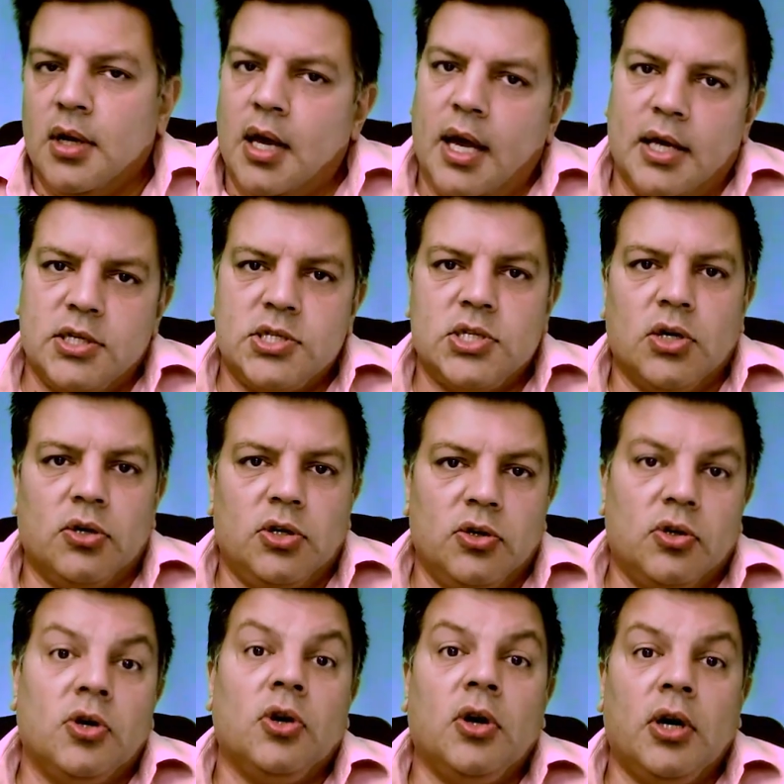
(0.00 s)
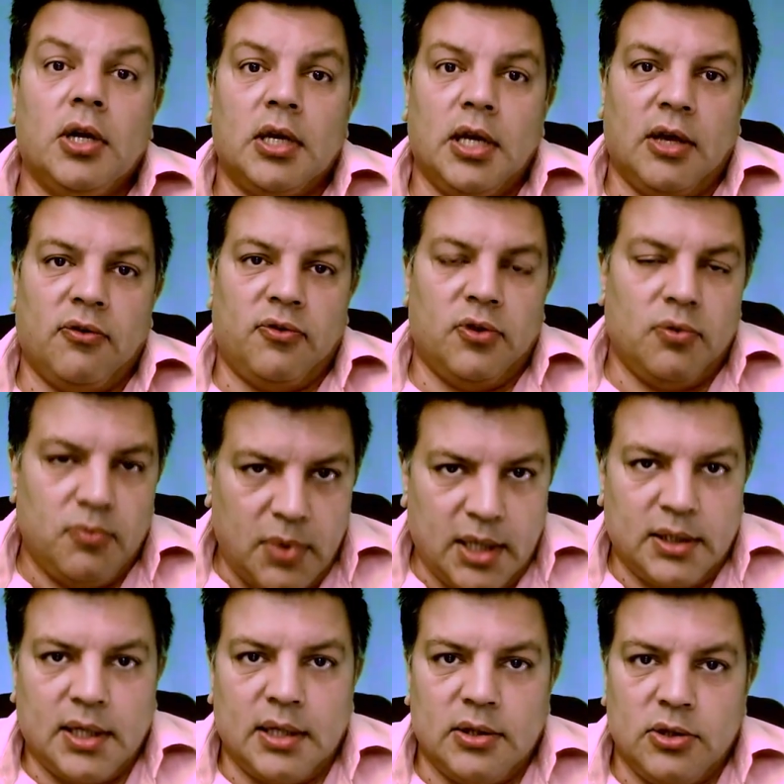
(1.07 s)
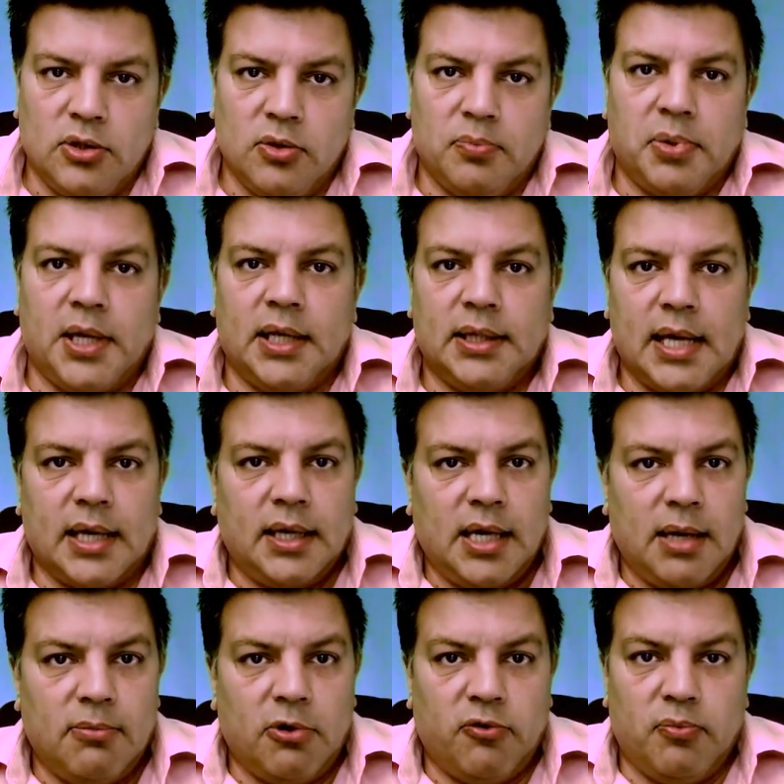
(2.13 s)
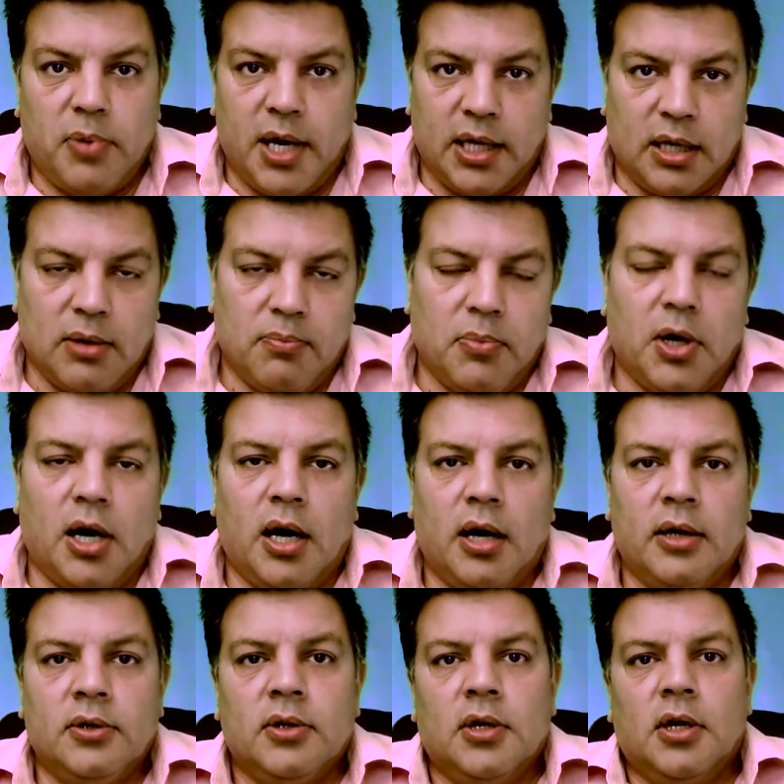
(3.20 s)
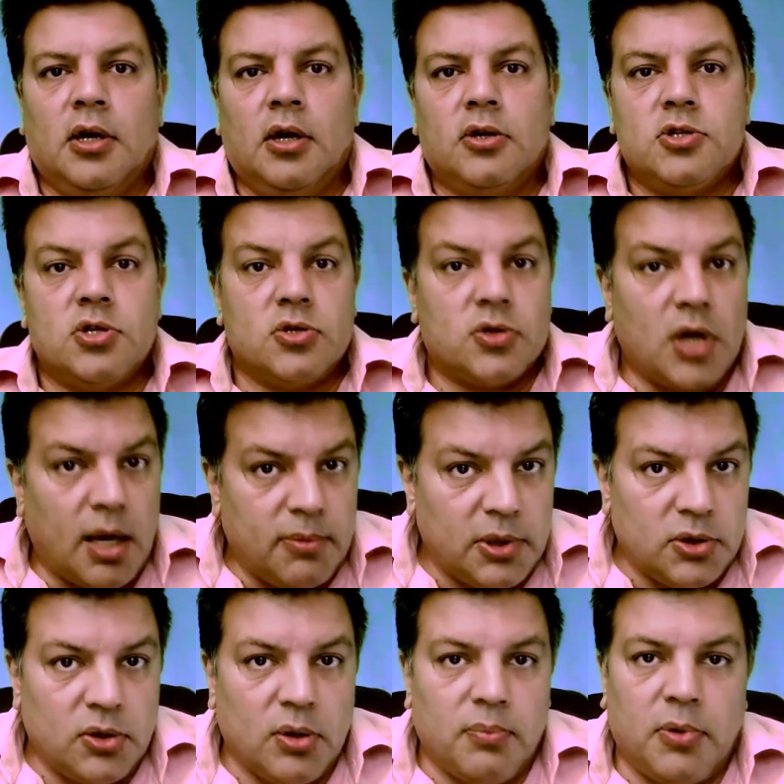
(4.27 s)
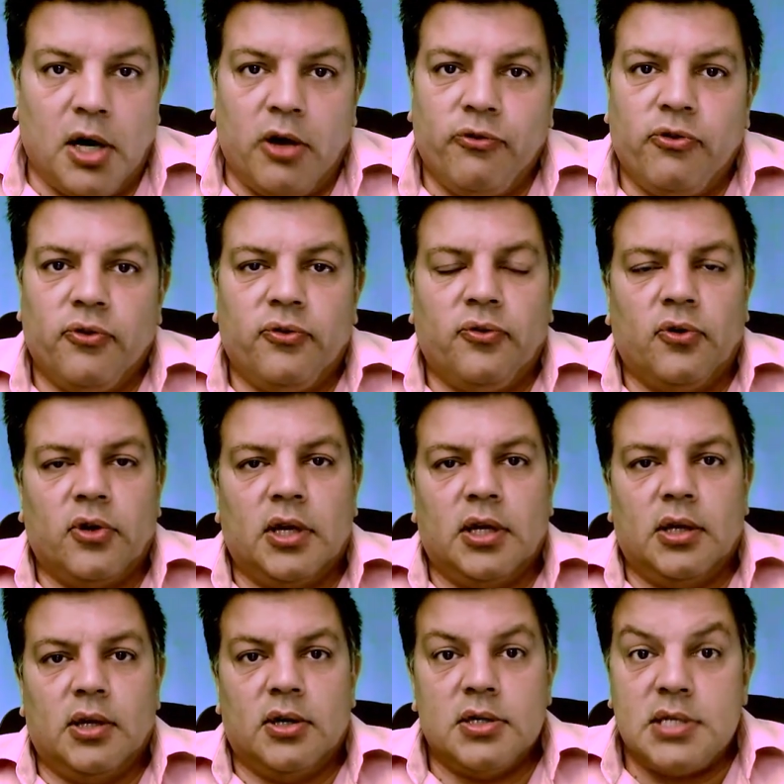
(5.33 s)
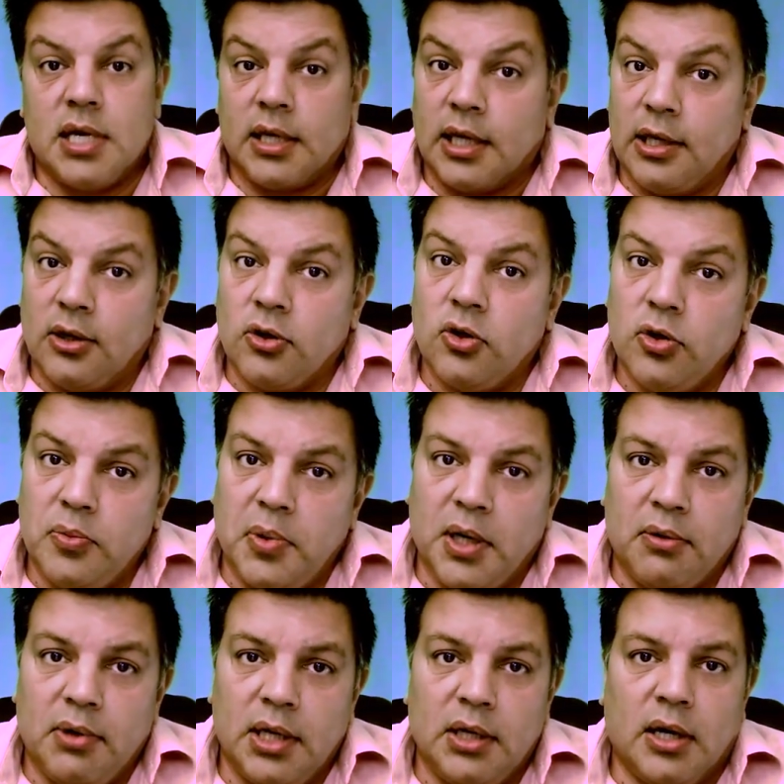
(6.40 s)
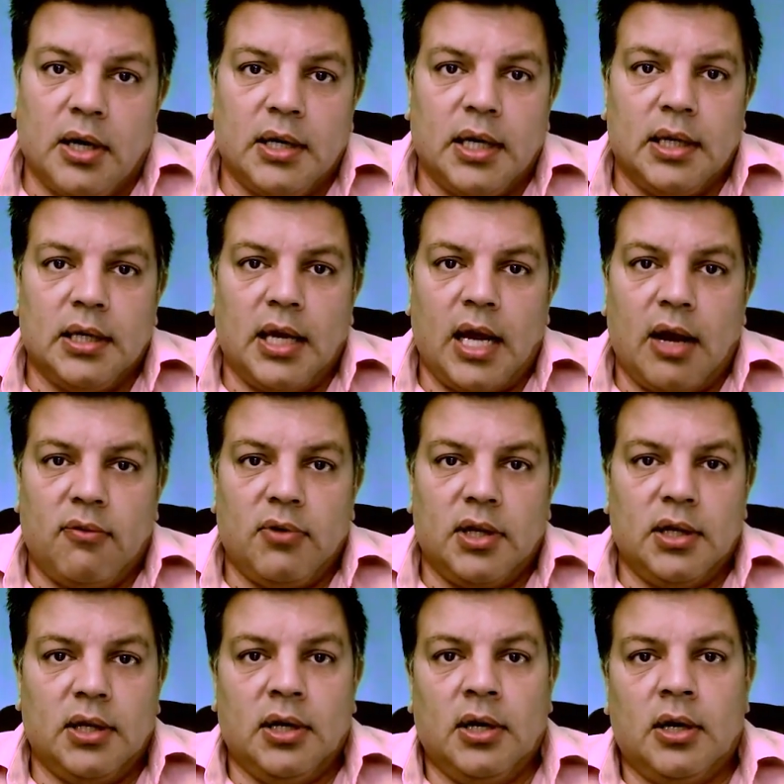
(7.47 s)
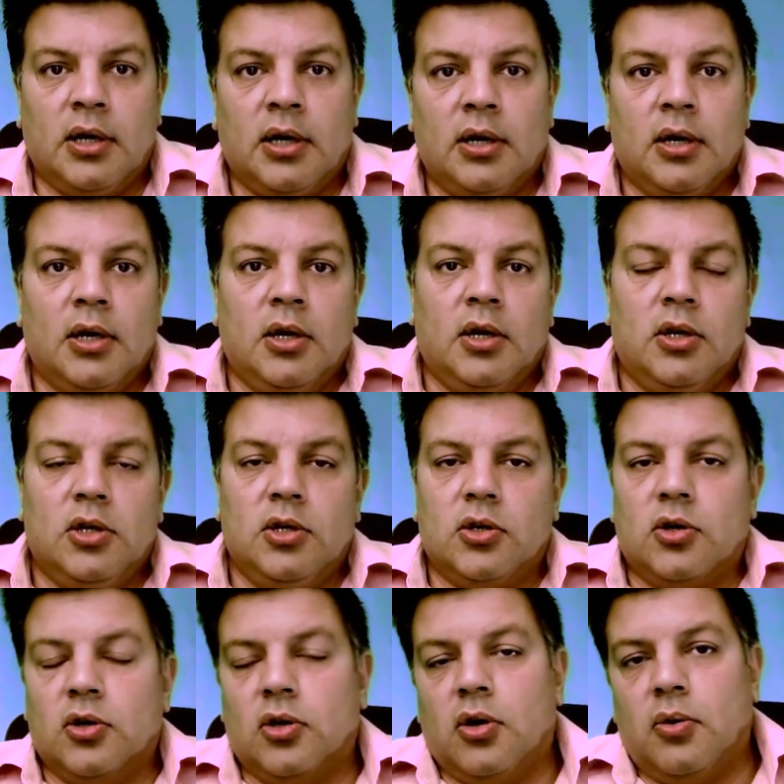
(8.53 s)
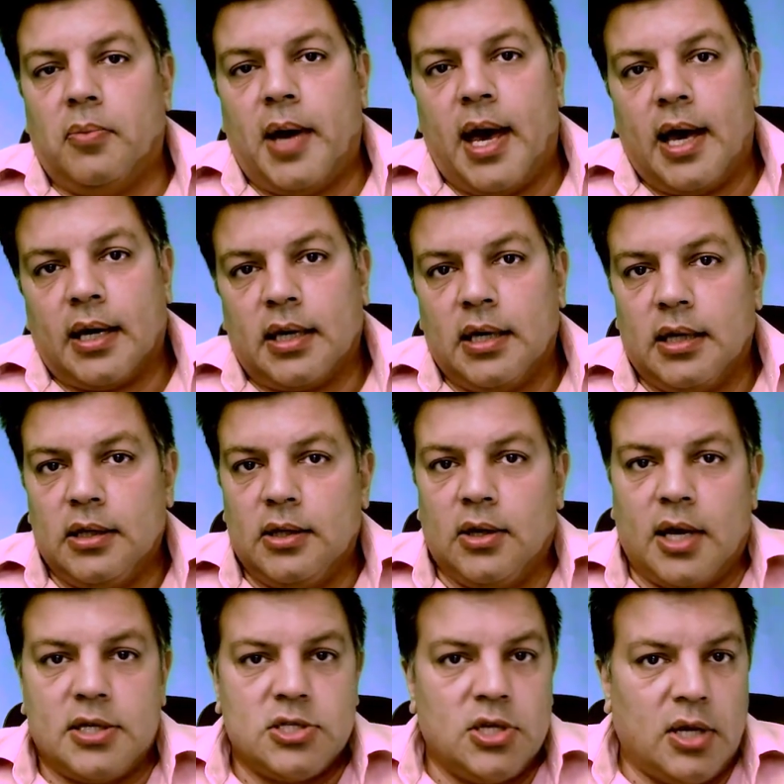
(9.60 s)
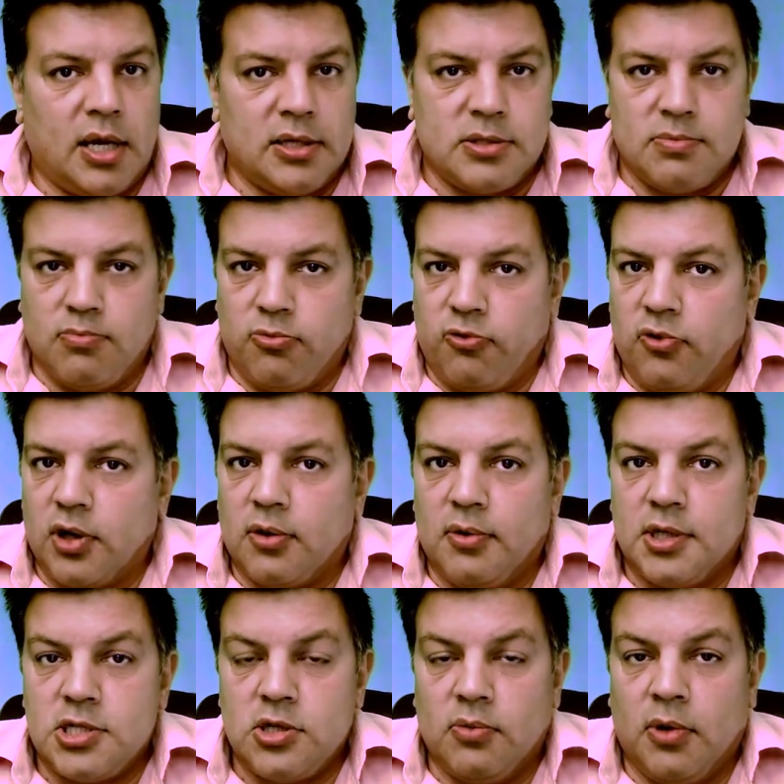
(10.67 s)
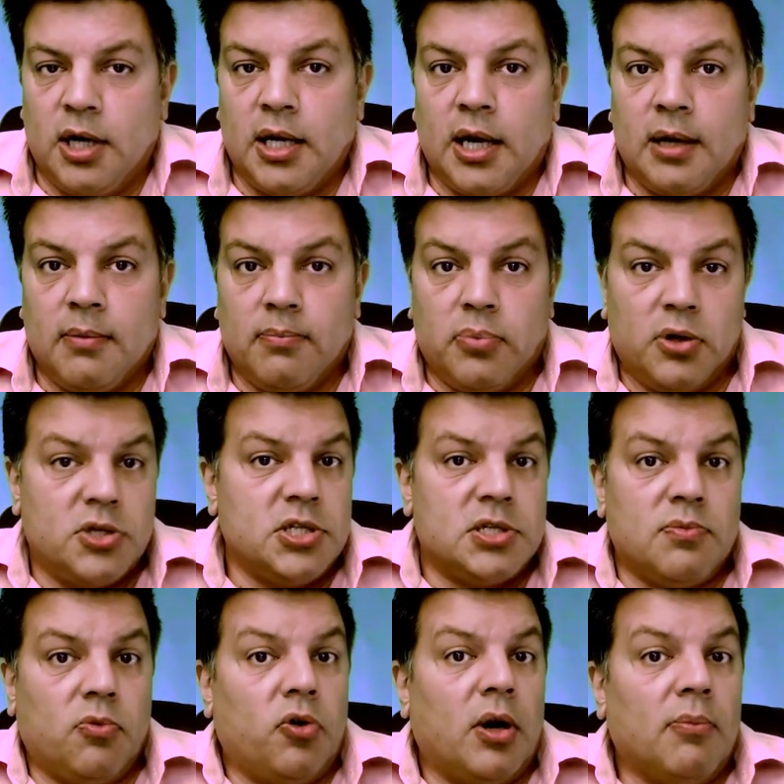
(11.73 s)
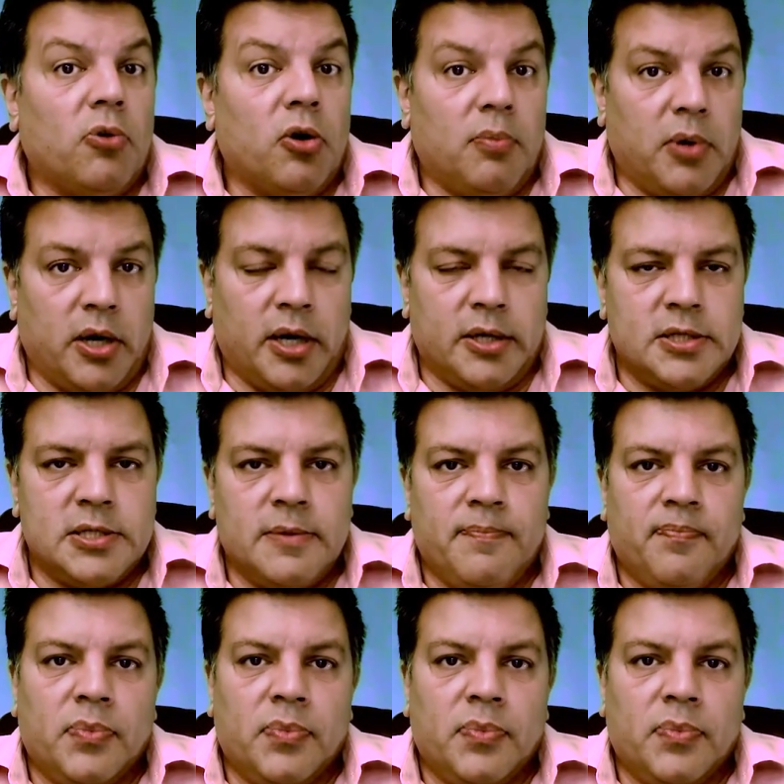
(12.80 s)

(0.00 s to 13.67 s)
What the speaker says: And so you could, if you went and you played that game of buying a bond, subscribing to a bond for 40 years and getting a coupon rate on it every year, you could go back, you know, as frequently as you want and purchase more and more bonds.